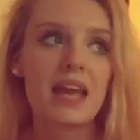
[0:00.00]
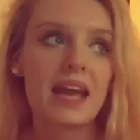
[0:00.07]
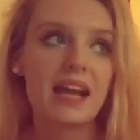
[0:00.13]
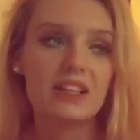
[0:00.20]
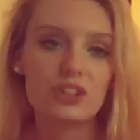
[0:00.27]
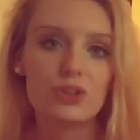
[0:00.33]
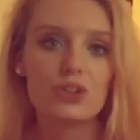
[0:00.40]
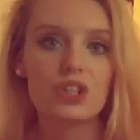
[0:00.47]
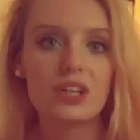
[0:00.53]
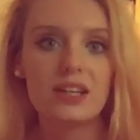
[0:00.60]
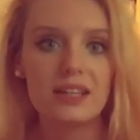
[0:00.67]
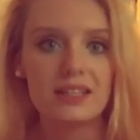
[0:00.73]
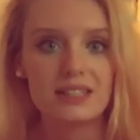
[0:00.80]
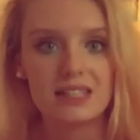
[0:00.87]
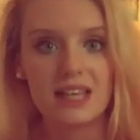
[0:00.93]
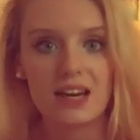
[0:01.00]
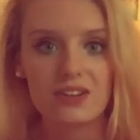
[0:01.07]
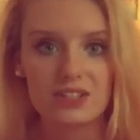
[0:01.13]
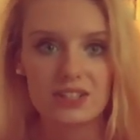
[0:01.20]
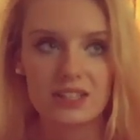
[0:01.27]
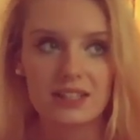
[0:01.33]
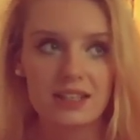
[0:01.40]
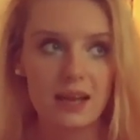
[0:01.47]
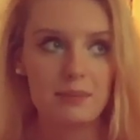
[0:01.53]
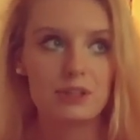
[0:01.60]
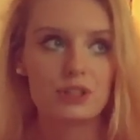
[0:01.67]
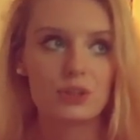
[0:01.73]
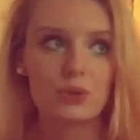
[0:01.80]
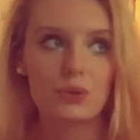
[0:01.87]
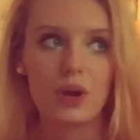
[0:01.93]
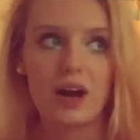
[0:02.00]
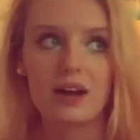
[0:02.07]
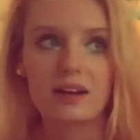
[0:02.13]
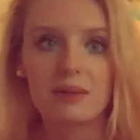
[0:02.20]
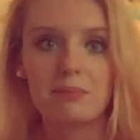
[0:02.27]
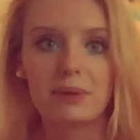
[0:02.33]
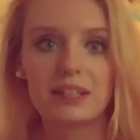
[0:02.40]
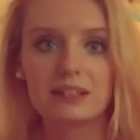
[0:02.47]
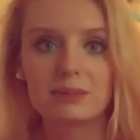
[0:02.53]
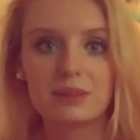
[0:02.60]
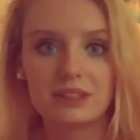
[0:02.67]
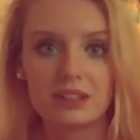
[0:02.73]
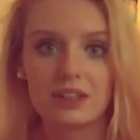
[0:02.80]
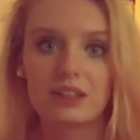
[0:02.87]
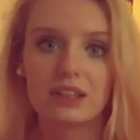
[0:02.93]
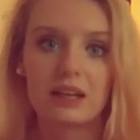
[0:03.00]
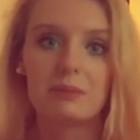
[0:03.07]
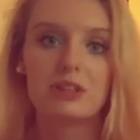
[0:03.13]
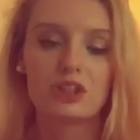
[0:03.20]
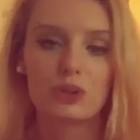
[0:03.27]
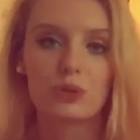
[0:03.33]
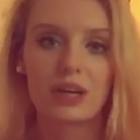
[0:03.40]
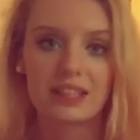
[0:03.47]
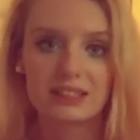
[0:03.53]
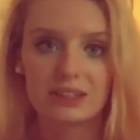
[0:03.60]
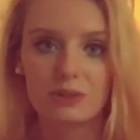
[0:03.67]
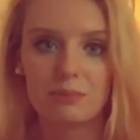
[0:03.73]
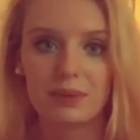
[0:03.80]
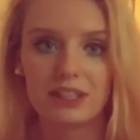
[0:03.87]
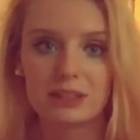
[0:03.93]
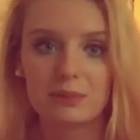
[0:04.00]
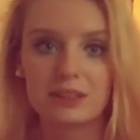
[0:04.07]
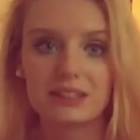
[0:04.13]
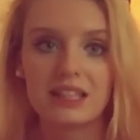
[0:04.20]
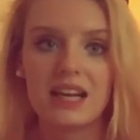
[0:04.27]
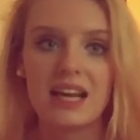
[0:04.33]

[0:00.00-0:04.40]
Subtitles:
and usually CRC, cabin crew compartment, cabin crew rest compartment,